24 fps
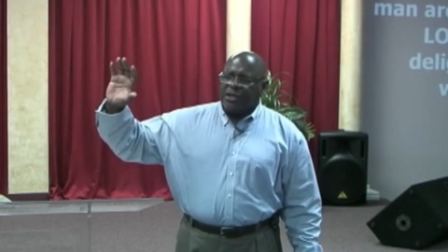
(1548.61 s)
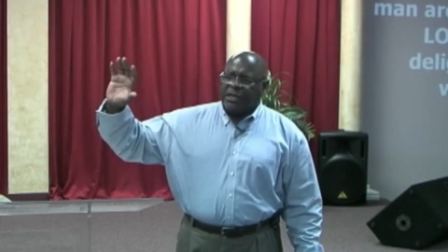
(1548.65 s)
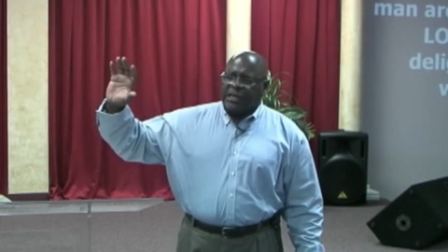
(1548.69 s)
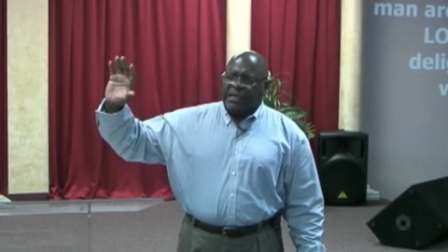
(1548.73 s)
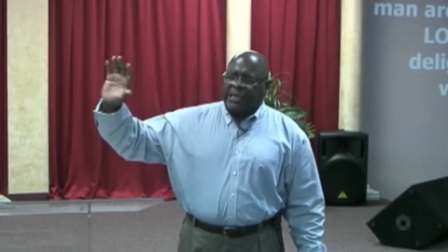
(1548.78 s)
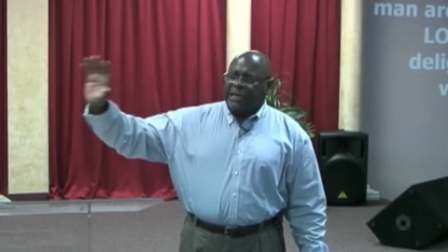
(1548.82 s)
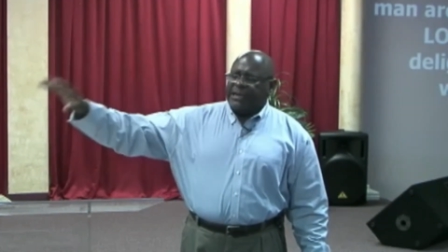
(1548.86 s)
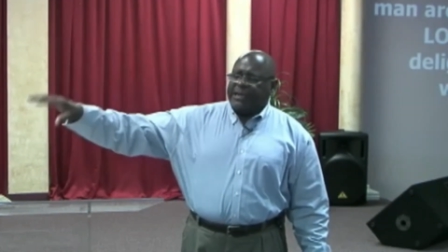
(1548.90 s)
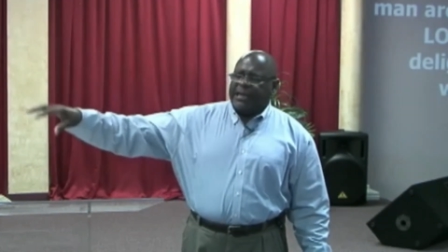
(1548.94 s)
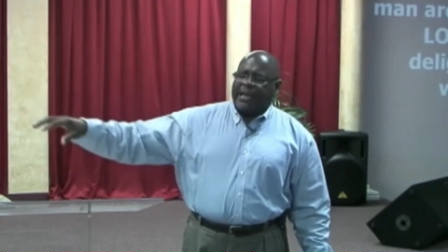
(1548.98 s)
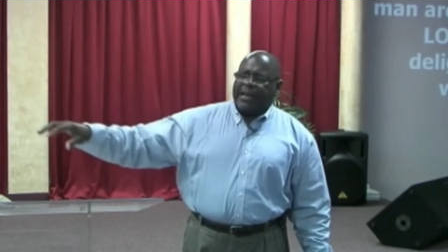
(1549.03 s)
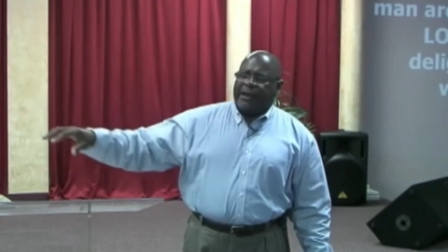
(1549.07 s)

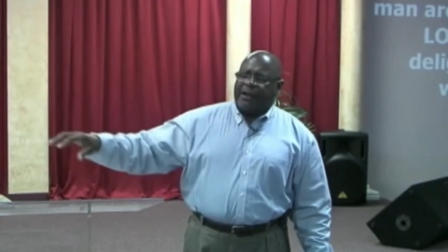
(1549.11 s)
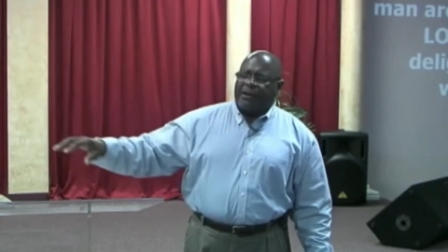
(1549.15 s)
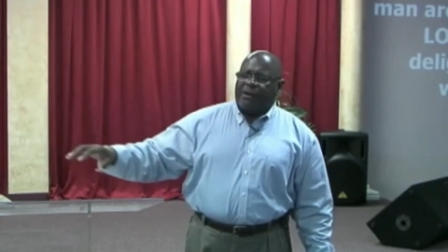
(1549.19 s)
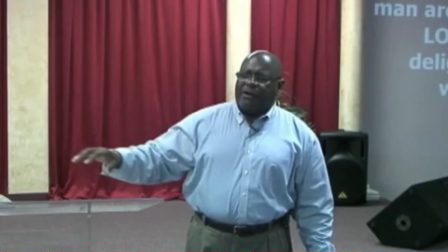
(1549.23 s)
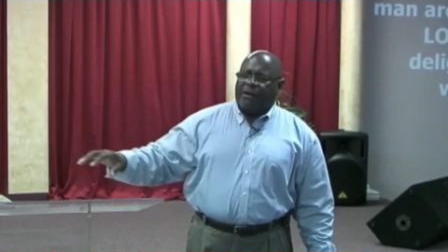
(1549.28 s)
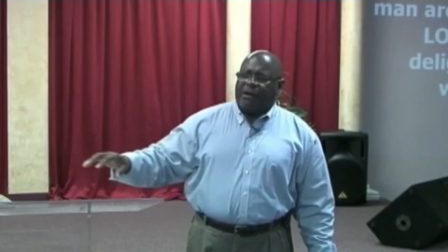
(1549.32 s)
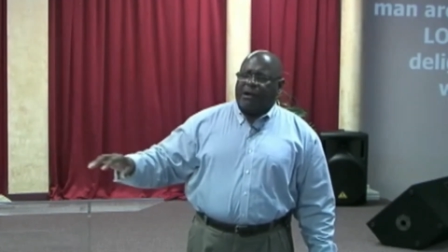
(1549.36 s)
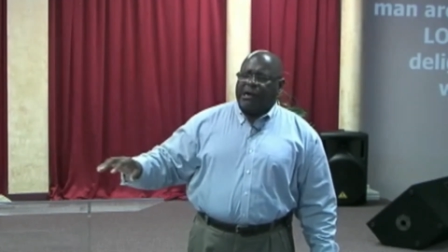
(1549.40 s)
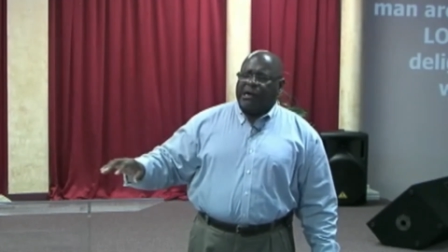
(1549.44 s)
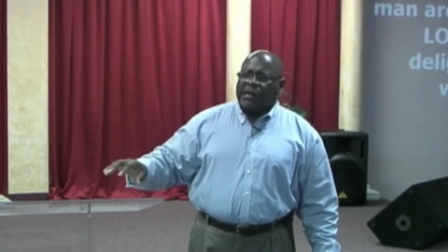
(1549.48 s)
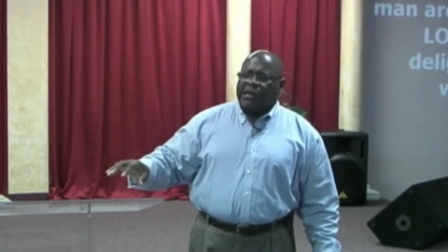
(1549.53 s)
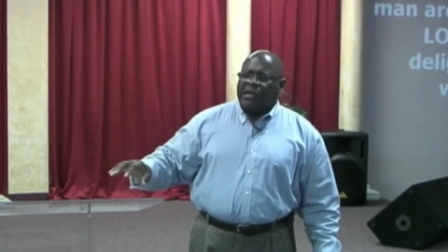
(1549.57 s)
in there
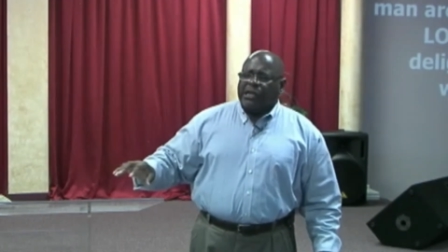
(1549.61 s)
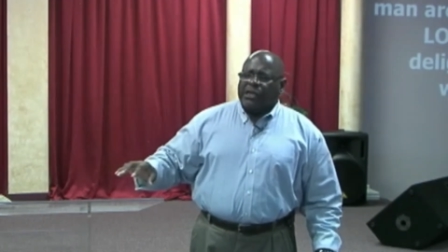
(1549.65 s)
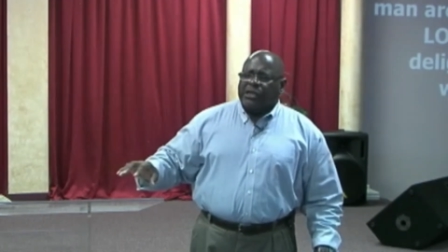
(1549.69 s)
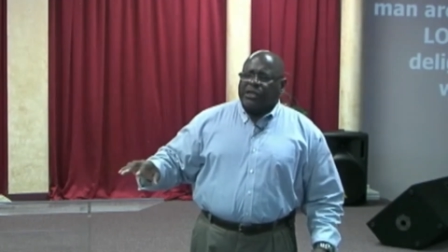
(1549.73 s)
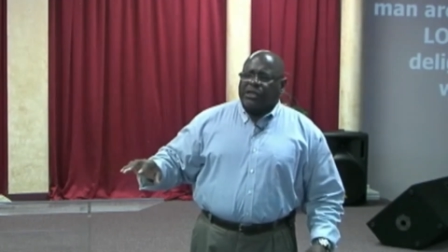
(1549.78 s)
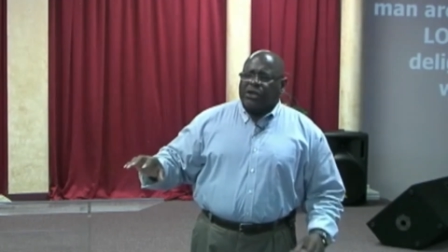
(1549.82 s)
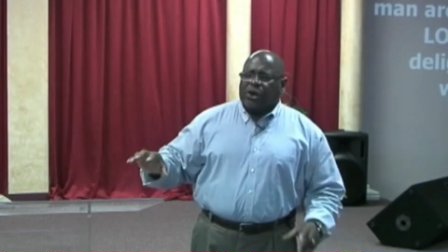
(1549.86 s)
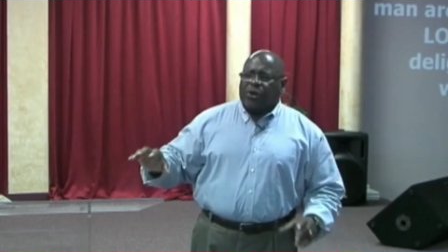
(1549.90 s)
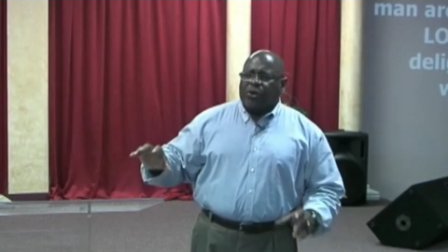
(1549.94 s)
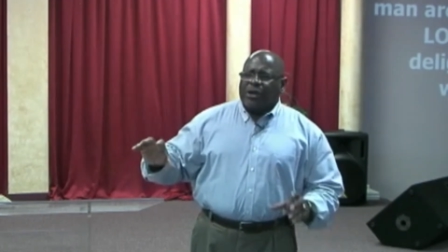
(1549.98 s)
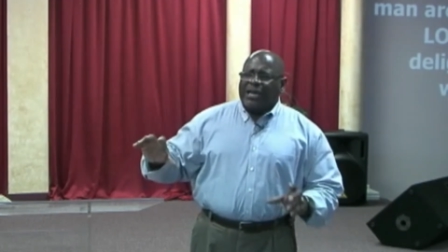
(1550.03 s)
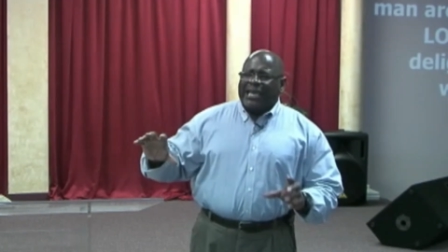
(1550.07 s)
or,
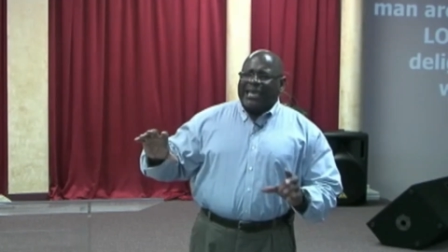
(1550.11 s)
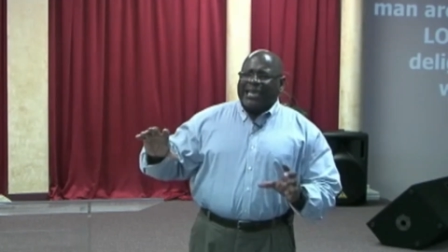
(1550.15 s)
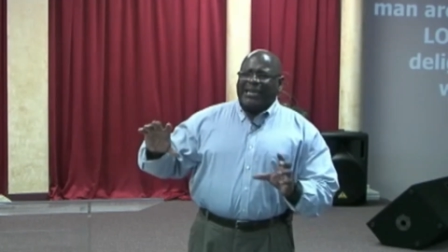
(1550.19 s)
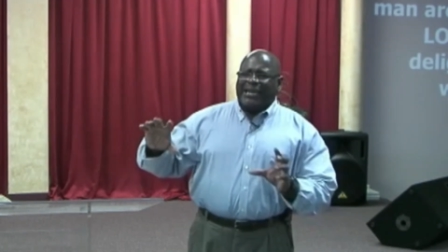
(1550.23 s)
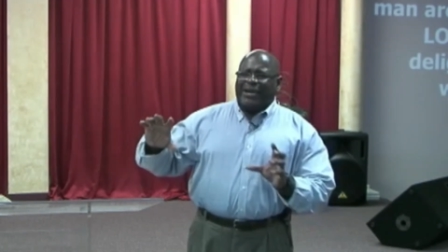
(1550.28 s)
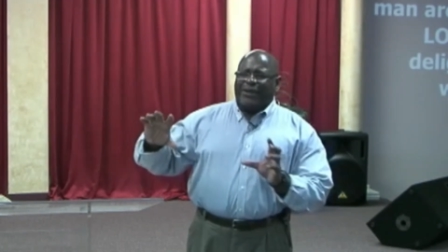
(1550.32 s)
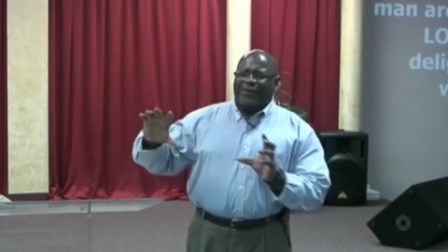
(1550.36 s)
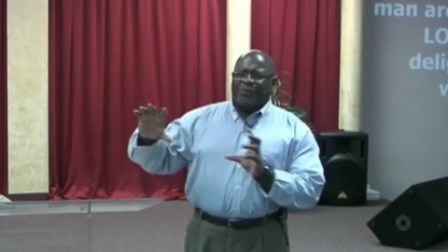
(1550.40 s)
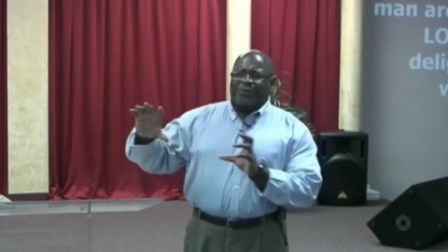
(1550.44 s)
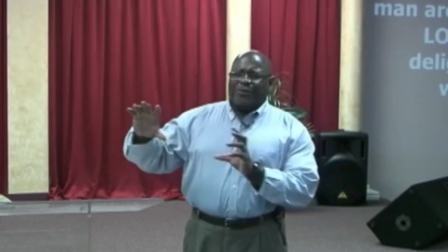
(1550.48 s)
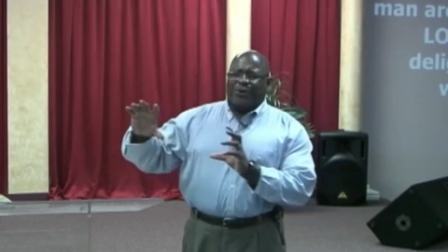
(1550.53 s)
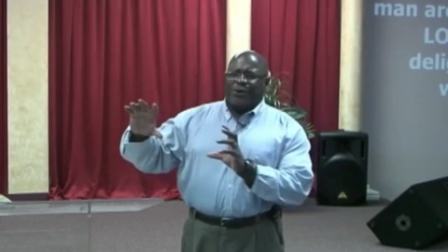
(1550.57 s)
you know, in
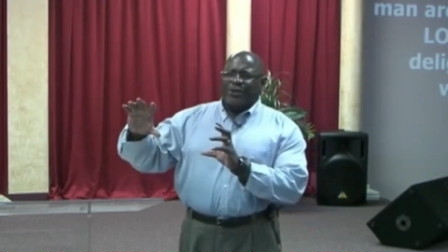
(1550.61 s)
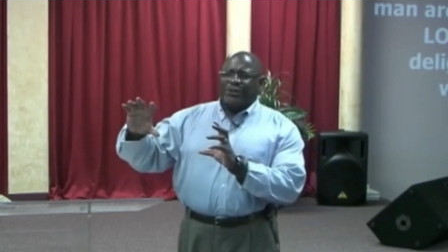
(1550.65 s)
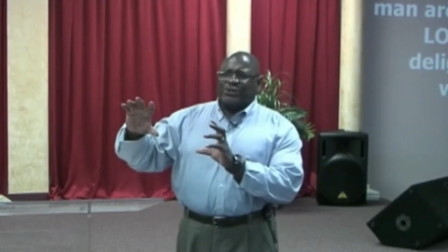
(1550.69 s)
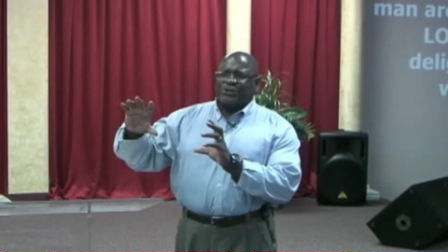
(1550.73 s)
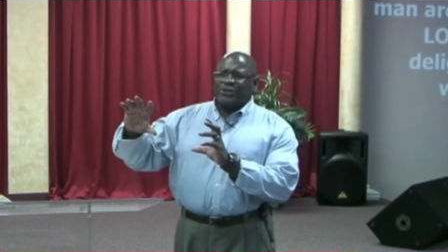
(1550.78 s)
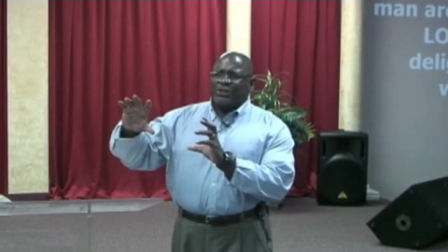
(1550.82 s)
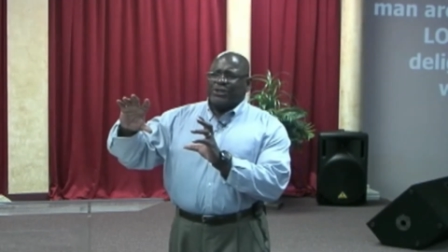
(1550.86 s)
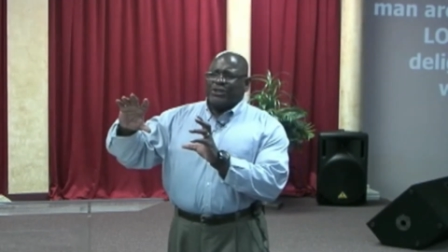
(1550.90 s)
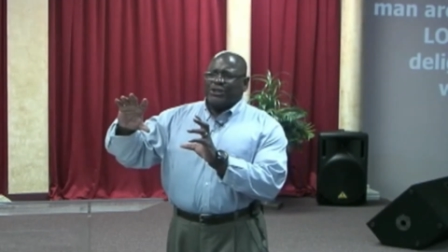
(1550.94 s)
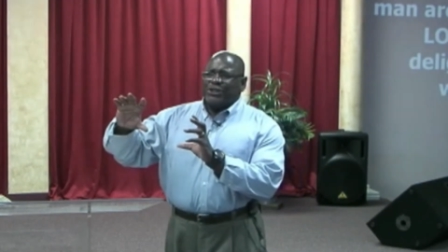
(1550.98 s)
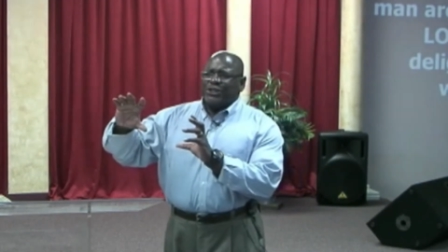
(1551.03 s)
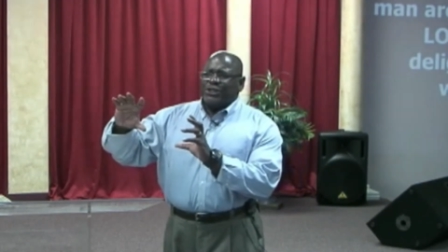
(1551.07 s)
other words,